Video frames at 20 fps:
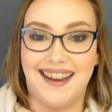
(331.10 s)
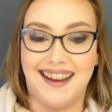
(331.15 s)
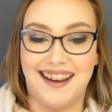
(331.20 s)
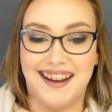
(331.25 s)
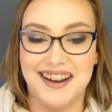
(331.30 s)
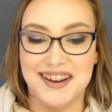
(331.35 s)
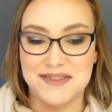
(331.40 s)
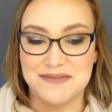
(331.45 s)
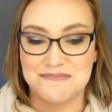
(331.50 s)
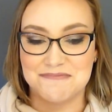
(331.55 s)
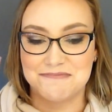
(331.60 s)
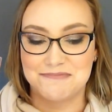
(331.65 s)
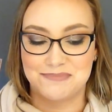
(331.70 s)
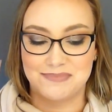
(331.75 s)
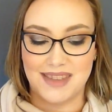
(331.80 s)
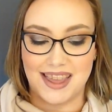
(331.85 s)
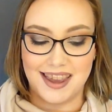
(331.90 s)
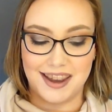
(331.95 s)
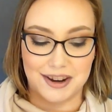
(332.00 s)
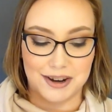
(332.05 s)

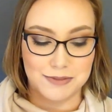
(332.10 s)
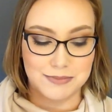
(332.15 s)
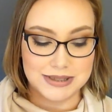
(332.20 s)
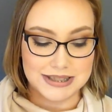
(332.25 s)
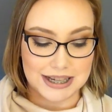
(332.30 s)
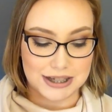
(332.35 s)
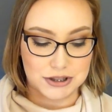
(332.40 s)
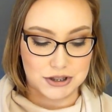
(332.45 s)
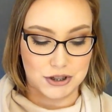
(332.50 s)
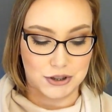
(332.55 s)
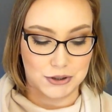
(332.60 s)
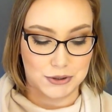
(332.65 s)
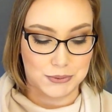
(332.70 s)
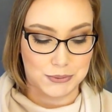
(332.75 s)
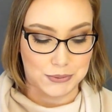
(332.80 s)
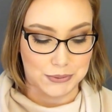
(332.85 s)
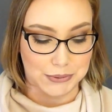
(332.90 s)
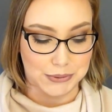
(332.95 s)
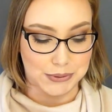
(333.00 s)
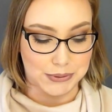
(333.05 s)
Erin was actually on a
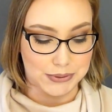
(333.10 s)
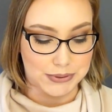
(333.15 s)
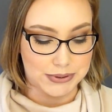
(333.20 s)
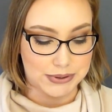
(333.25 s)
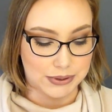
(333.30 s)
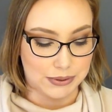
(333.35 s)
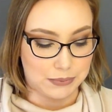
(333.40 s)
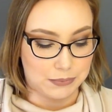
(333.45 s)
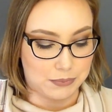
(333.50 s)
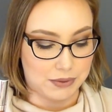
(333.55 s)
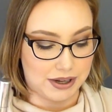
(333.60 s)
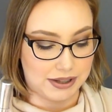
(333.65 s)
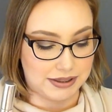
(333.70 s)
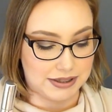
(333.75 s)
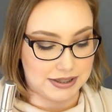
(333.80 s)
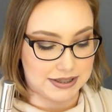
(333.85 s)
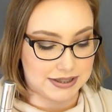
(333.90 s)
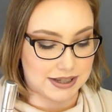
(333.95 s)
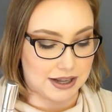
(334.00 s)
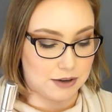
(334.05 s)
cruise when
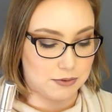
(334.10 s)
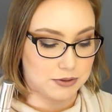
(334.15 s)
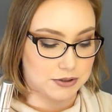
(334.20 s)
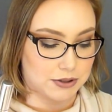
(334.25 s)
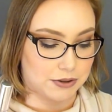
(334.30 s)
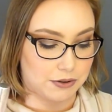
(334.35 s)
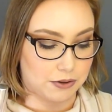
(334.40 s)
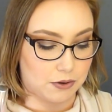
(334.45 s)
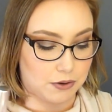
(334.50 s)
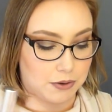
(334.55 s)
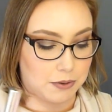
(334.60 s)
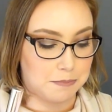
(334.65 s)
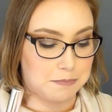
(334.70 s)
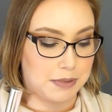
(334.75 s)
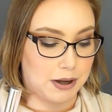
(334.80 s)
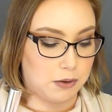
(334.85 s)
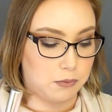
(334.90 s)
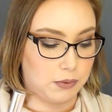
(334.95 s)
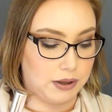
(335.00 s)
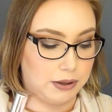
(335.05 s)
this sale was going on,
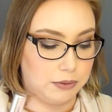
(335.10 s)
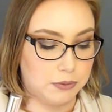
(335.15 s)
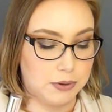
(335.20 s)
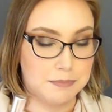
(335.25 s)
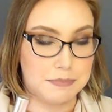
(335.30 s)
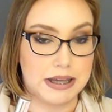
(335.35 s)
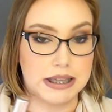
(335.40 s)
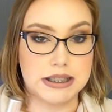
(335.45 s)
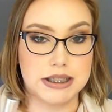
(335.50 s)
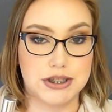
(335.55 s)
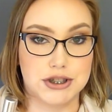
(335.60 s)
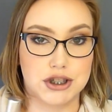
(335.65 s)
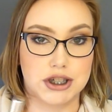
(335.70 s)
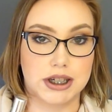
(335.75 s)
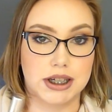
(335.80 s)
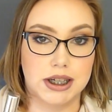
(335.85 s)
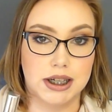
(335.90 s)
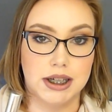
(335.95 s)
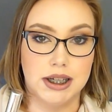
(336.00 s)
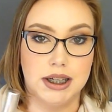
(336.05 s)
but we were
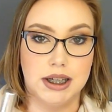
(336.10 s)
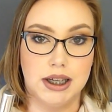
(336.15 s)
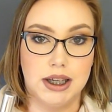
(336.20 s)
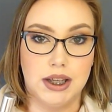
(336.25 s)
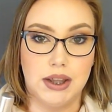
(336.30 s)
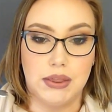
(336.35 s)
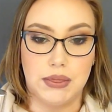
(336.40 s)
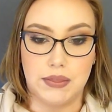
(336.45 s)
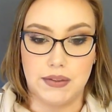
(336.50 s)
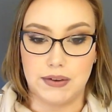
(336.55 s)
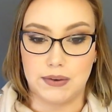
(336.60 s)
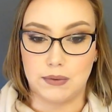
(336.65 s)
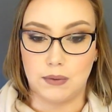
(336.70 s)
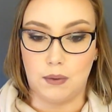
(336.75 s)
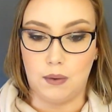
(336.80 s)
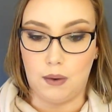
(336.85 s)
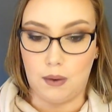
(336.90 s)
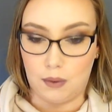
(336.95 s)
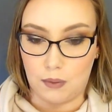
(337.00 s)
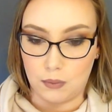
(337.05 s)
messaging the
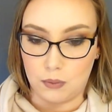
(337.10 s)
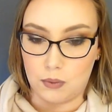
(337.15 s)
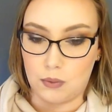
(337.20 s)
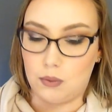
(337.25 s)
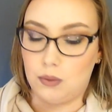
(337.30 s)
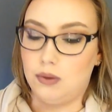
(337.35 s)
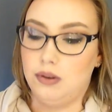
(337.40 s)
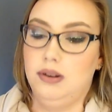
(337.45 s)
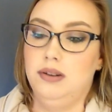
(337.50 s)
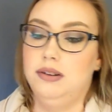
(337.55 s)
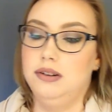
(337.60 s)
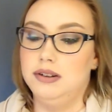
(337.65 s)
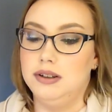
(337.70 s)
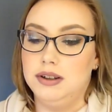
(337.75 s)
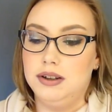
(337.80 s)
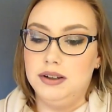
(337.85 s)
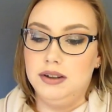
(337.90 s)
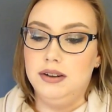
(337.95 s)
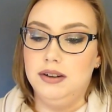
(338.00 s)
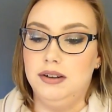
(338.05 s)
whole,
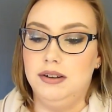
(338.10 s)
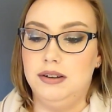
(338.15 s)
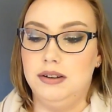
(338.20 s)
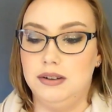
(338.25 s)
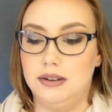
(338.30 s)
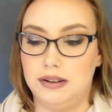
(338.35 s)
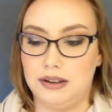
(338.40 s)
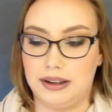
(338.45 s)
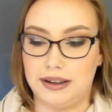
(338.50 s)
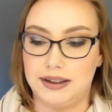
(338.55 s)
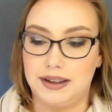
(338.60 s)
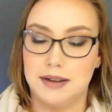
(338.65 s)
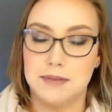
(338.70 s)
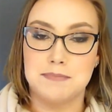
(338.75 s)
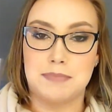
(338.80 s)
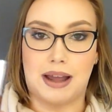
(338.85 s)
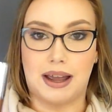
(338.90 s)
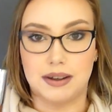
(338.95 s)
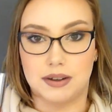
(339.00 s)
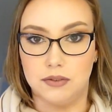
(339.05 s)
like,
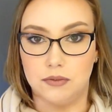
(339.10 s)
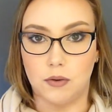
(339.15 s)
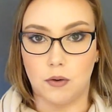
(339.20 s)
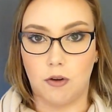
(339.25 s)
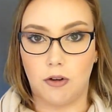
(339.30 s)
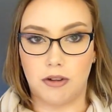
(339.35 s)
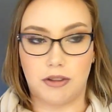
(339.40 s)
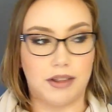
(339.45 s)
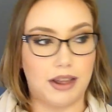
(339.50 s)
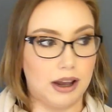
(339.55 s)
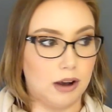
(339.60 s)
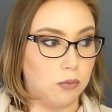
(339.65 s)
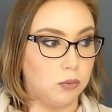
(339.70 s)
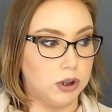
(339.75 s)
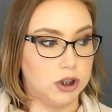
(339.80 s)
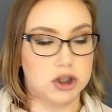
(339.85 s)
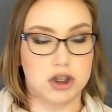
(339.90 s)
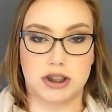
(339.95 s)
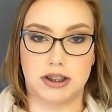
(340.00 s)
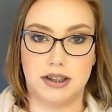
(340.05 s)
back and forth our
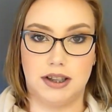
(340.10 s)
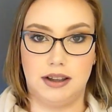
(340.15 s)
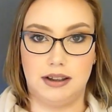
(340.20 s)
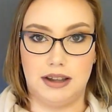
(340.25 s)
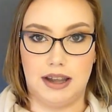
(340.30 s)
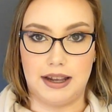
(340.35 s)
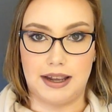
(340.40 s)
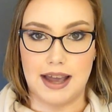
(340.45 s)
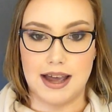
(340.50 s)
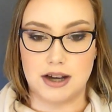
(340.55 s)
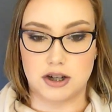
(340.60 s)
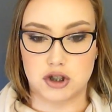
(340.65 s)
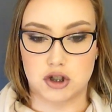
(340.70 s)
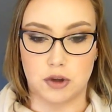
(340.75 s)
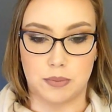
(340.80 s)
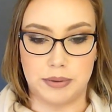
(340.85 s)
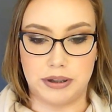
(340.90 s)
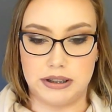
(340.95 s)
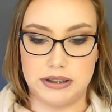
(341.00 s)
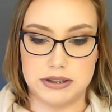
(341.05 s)
wish, like, our
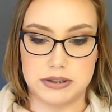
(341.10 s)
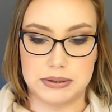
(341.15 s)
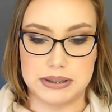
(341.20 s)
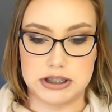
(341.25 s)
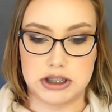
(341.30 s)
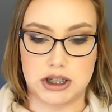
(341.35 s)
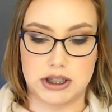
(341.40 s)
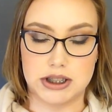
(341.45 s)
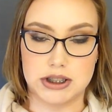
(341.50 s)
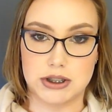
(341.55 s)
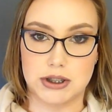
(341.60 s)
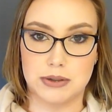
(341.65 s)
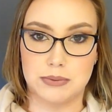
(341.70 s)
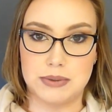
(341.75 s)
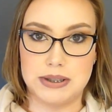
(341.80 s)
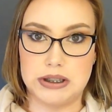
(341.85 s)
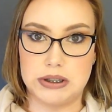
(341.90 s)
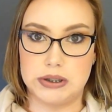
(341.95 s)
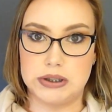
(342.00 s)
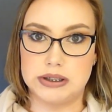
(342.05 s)
shopping list to each other so that
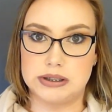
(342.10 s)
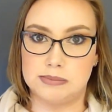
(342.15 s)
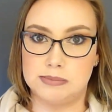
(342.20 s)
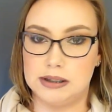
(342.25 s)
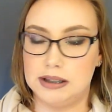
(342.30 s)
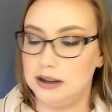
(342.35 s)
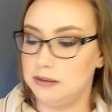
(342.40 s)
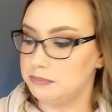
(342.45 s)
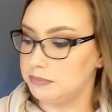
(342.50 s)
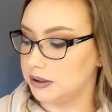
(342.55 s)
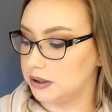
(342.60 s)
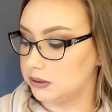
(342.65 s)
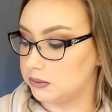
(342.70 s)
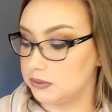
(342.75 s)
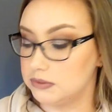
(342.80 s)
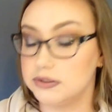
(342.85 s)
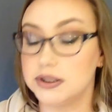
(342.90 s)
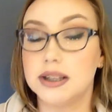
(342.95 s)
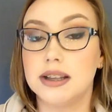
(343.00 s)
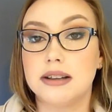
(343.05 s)
we don't double up, because
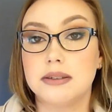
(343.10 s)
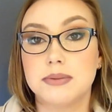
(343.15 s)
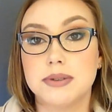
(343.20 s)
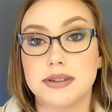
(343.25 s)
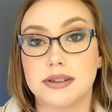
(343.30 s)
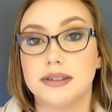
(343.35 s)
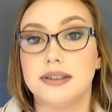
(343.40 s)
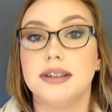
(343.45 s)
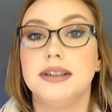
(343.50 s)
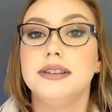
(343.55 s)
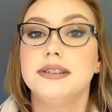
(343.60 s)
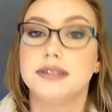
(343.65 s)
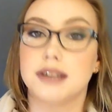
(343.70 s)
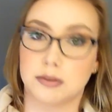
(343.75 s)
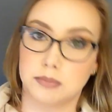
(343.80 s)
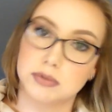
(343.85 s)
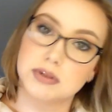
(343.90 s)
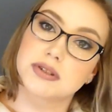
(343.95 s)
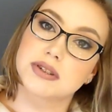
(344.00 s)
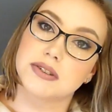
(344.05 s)
we realised we don't need
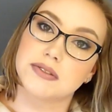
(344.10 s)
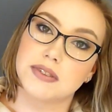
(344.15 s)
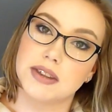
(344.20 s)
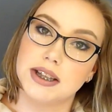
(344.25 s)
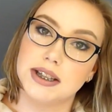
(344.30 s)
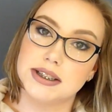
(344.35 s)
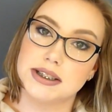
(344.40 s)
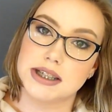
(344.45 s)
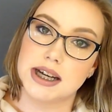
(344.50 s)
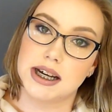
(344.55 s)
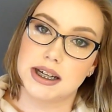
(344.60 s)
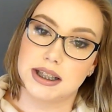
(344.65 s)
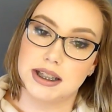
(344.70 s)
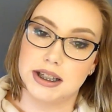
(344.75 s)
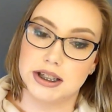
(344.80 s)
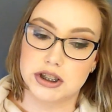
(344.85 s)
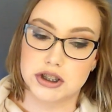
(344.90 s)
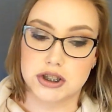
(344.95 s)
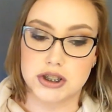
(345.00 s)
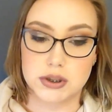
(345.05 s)
doubles of things in our
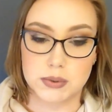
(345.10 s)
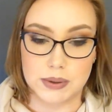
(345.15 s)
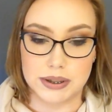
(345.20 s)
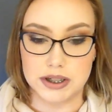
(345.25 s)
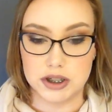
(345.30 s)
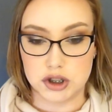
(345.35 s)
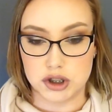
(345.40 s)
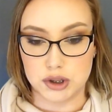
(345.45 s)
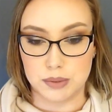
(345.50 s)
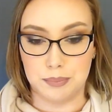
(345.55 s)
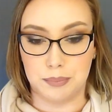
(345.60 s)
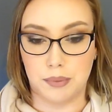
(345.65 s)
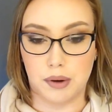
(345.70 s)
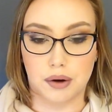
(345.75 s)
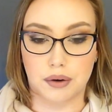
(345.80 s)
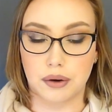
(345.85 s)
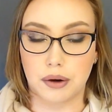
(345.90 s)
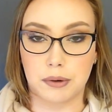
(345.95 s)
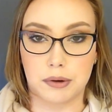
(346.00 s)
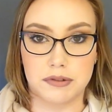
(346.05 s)
collections. We can just
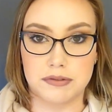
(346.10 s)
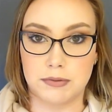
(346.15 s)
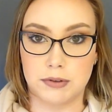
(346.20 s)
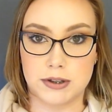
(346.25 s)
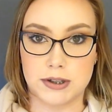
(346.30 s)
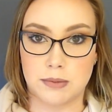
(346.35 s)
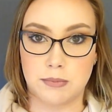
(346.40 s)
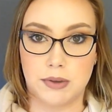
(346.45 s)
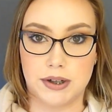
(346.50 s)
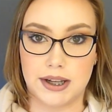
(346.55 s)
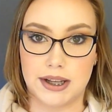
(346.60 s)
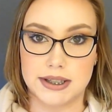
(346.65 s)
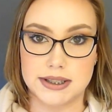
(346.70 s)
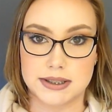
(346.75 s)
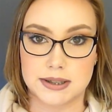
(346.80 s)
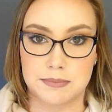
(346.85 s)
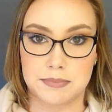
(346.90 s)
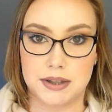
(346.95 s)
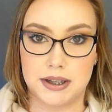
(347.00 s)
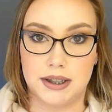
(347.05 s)
borrow if someone has
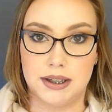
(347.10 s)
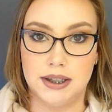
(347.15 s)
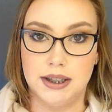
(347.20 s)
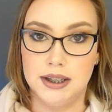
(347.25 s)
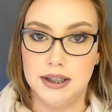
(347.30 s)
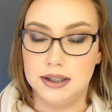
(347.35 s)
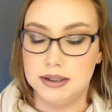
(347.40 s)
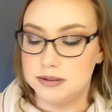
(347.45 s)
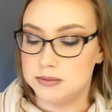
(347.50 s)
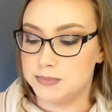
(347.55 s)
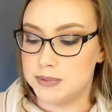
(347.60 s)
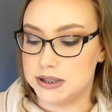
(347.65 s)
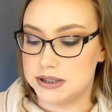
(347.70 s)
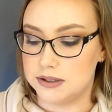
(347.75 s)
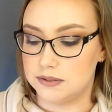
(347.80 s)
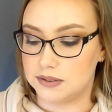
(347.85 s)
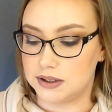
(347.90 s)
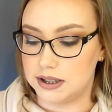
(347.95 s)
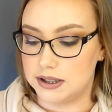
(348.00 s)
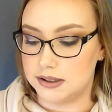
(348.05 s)
something
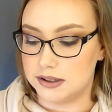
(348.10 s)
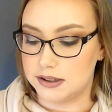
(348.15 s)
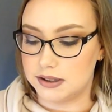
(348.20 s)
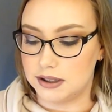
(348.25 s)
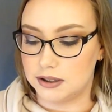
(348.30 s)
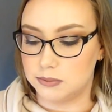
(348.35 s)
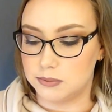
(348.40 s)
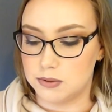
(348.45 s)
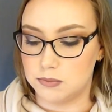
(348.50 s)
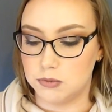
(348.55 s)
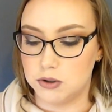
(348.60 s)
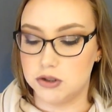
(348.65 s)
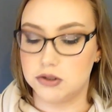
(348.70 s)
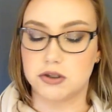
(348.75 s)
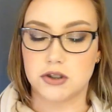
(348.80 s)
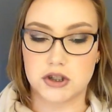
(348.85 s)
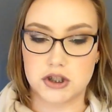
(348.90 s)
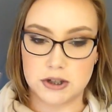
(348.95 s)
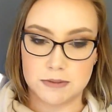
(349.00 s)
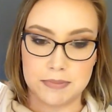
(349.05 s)
specifically that the other one wants.
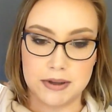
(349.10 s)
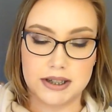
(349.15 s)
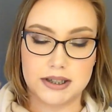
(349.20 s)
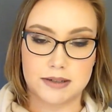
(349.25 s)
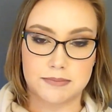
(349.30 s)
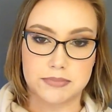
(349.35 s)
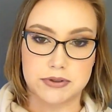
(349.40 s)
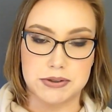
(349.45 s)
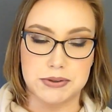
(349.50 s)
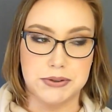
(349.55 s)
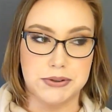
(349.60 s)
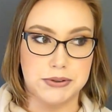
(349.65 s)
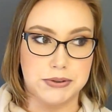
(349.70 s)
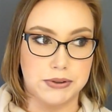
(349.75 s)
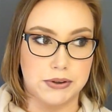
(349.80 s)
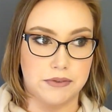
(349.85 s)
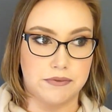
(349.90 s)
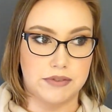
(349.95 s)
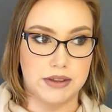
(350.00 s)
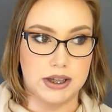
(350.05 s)
So she picked up
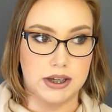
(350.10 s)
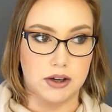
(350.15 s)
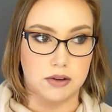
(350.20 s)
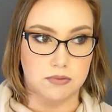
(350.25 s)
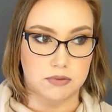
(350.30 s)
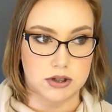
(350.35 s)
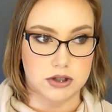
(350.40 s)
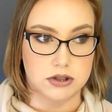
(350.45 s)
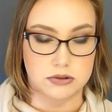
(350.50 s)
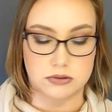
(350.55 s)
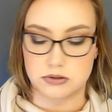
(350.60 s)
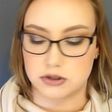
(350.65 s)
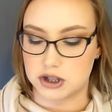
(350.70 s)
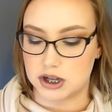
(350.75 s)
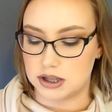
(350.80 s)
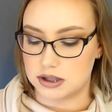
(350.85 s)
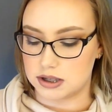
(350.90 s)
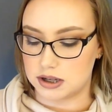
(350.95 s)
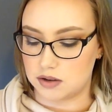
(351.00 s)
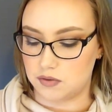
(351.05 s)
two of the original
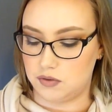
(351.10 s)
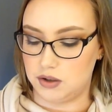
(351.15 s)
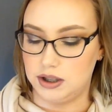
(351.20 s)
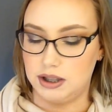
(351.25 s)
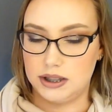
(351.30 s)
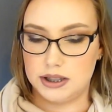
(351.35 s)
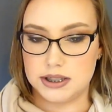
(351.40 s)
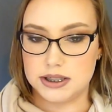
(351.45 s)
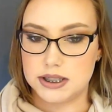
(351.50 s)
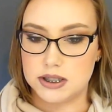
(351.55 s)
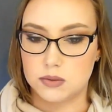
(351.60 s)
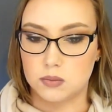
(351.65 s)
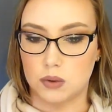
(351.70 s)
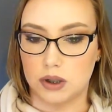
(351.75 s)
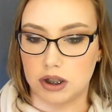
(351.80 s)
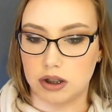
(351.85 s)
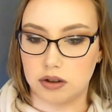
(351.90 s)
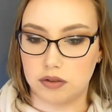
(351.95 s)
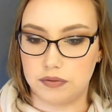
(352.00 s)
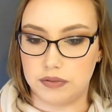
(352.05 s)
shades, and I feel like this is
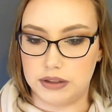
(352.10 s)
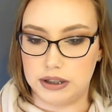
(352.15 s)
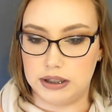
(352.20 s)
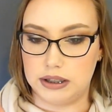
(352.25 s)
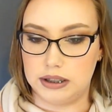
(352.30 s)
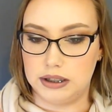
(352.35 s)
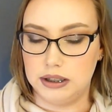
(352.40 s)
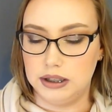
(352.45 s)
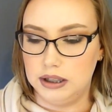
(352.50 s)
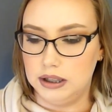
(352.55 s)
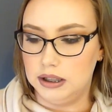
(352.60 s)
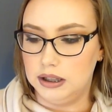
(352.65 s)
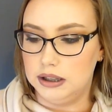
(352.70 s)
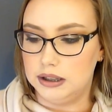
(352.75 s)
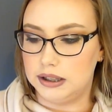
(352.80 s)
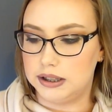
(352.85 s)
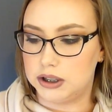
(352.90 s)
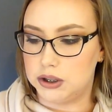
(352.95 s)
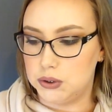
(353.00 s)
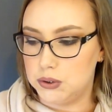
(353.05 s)
one of the,
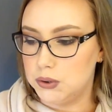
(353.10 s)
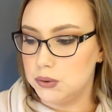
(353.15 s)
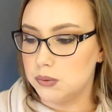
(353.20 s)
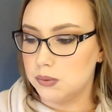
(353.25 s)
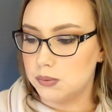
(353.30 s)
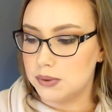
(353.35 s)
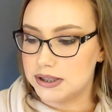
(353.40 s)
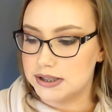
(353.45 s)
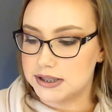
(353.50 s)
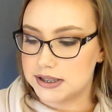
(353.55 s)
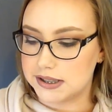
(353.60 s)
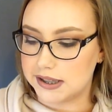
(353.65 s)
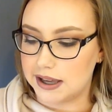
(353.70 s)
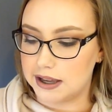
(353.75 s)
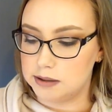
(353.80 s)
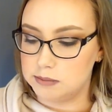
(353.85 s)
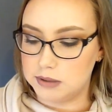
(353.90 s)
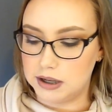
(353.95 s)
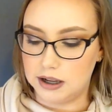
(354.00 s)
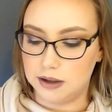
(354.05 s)
like, newer ones that
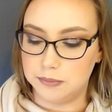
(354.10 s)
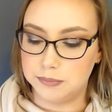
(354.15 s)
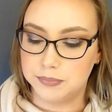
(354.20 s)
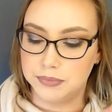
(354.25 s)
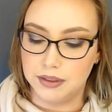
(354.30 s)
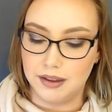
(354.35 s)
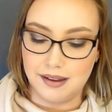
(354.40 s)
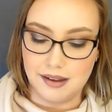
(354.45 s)
came out.